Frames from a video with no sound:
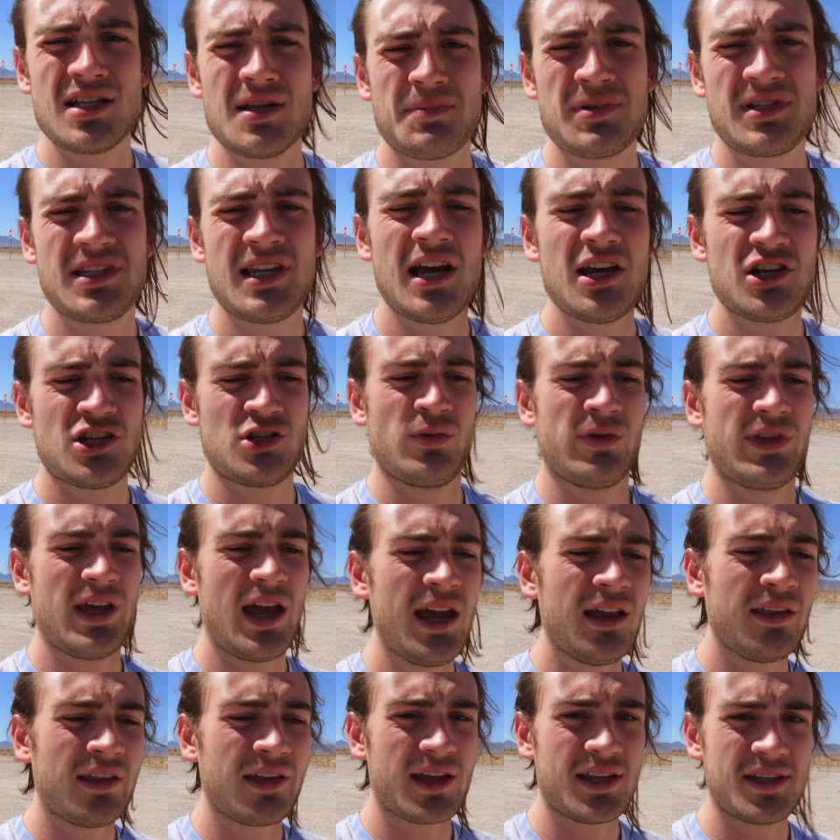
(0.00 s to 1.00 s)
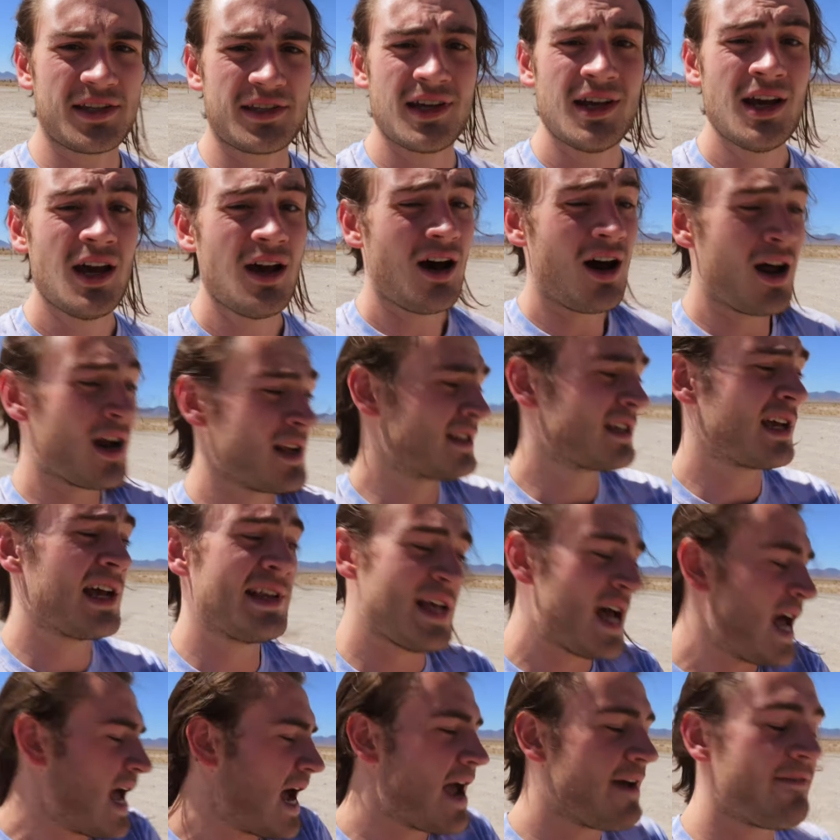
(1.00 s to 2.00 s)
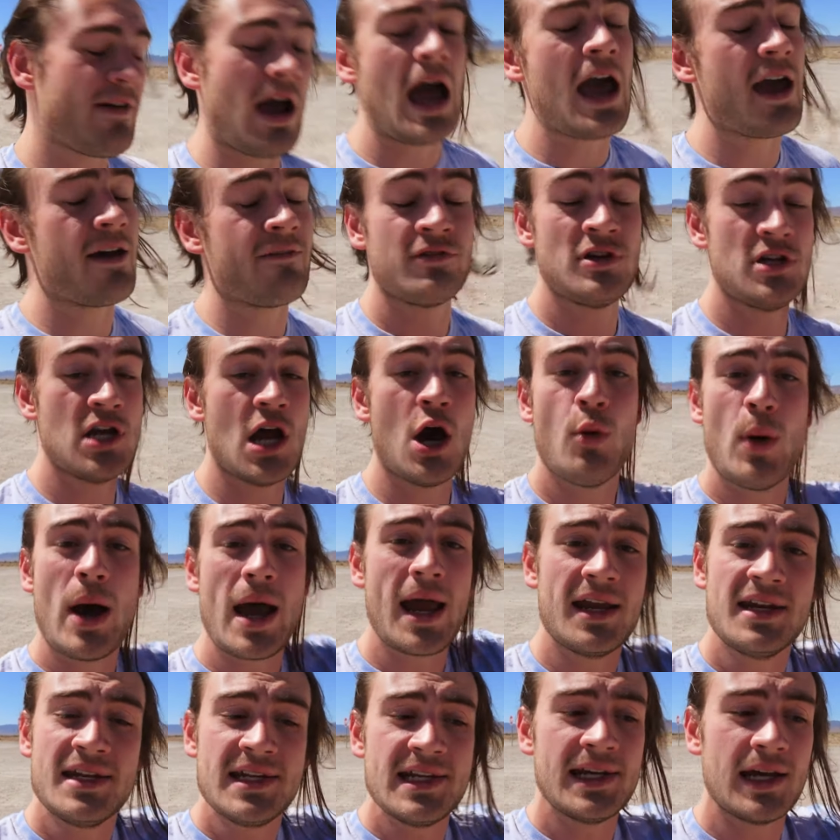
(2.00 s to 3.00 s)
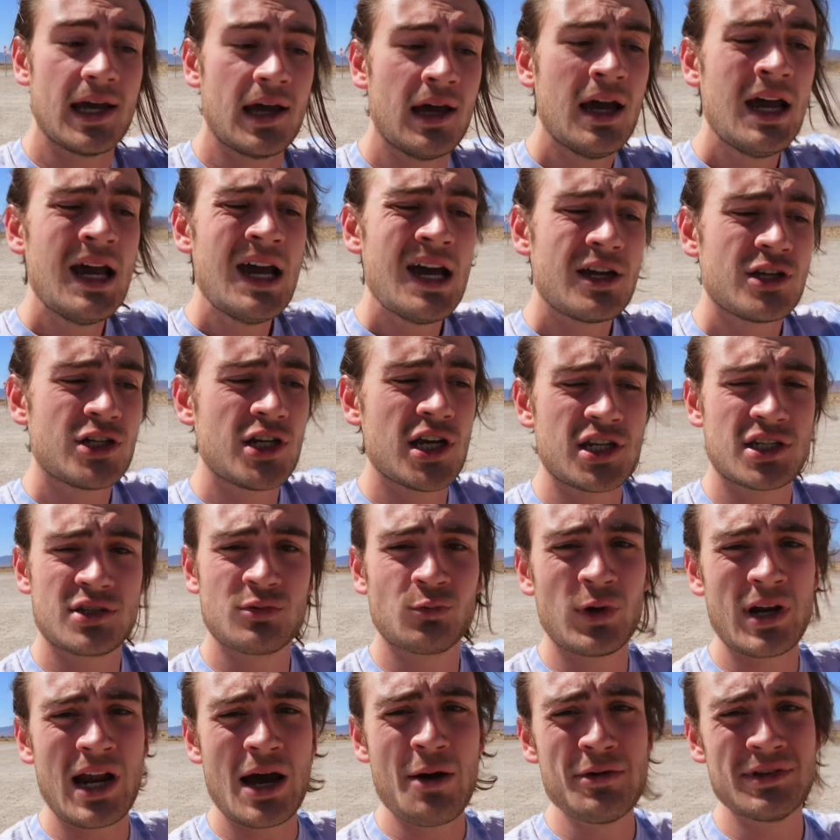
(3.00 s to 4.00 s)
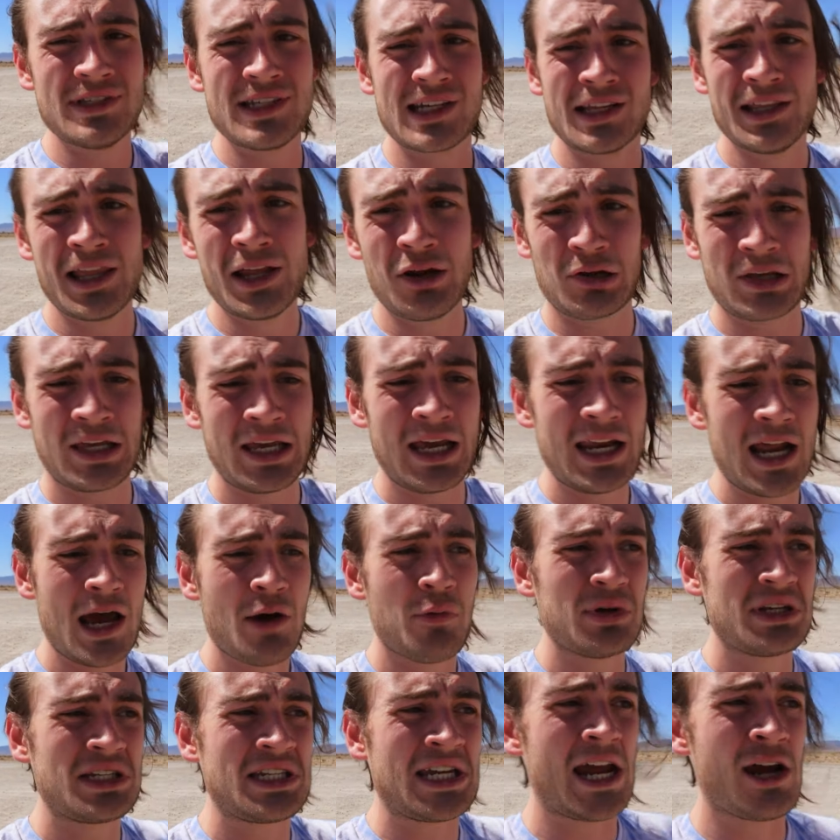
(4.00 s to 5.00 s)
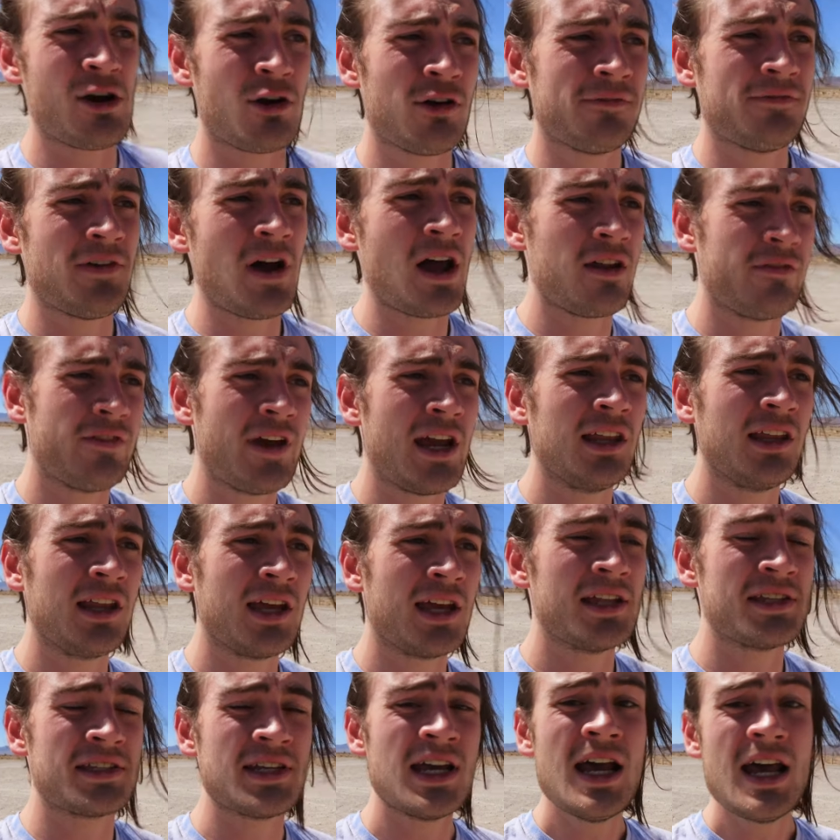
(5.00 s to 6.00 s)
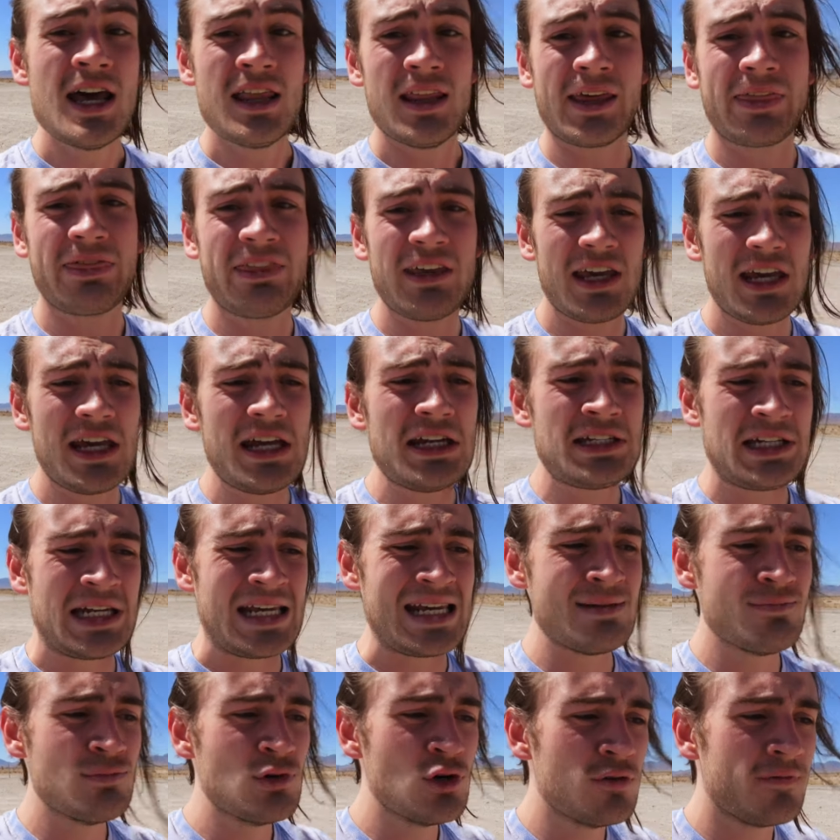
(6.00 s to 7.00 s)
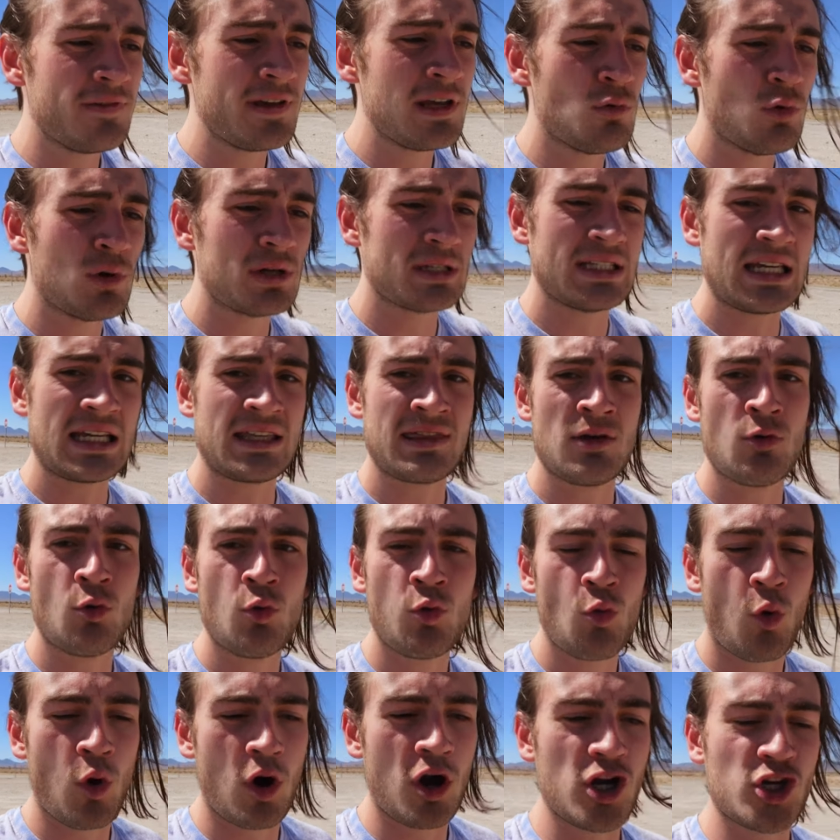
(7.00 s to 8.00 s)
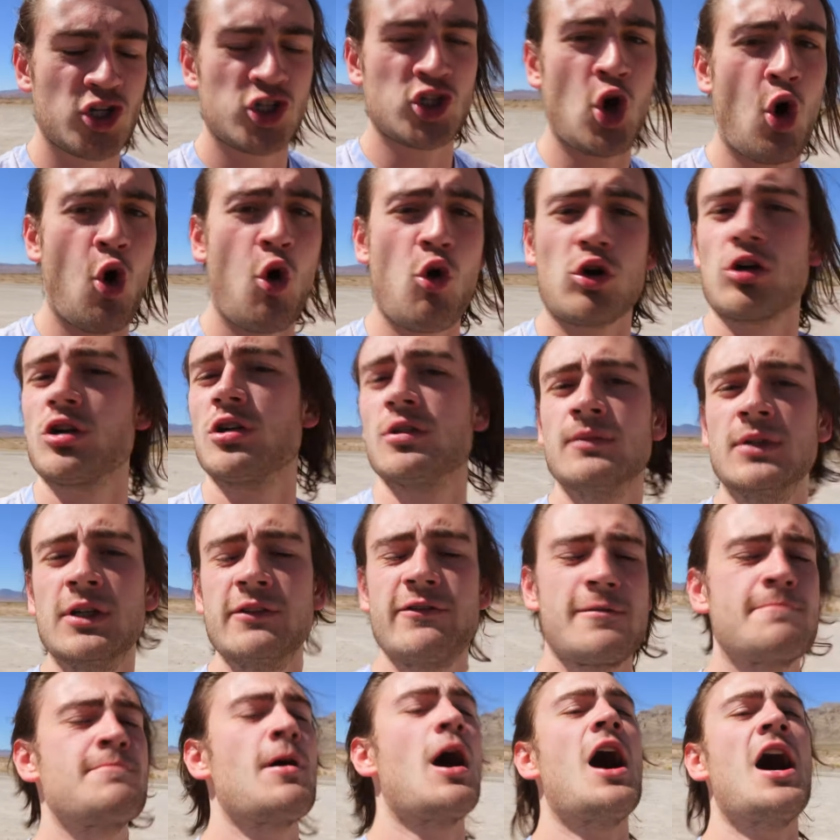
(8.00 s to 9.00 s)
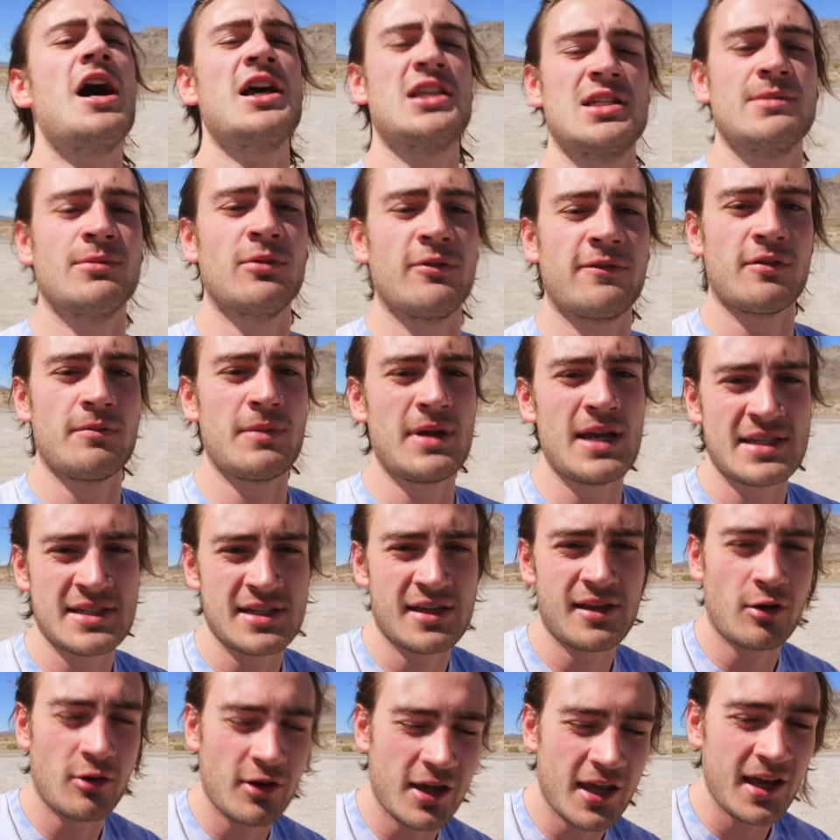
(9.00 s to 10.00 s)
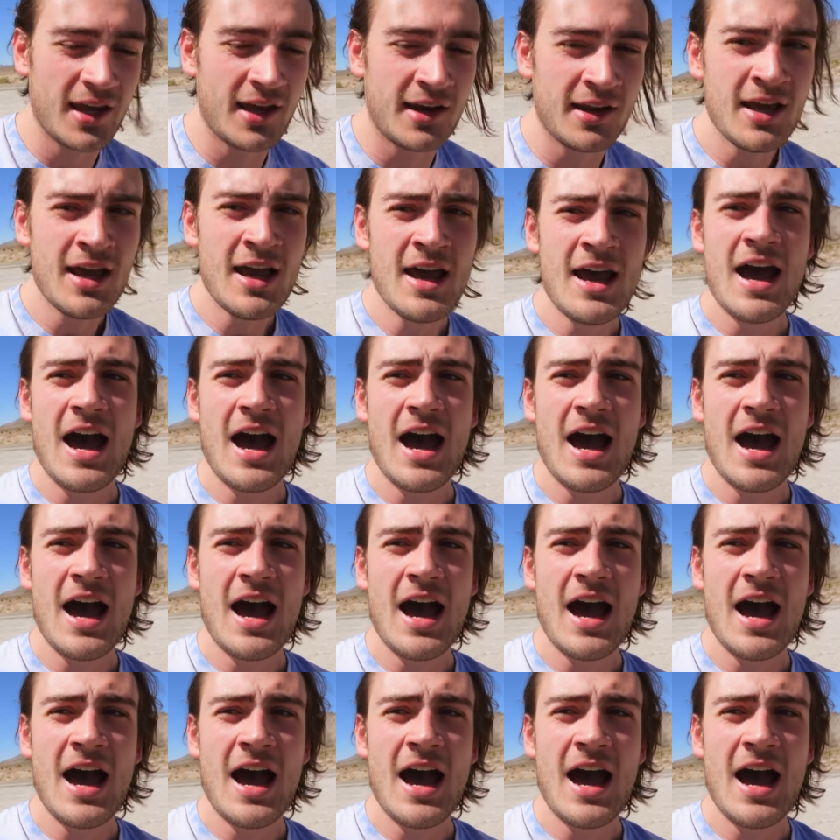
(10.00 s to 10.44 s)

obsession with aliens? Honestly, guys, I have, I have no idea. Just when I was like a little kid, I was terrified of aliens. Like the E.T. movie was like the worst horror movie possible for me as a little kid.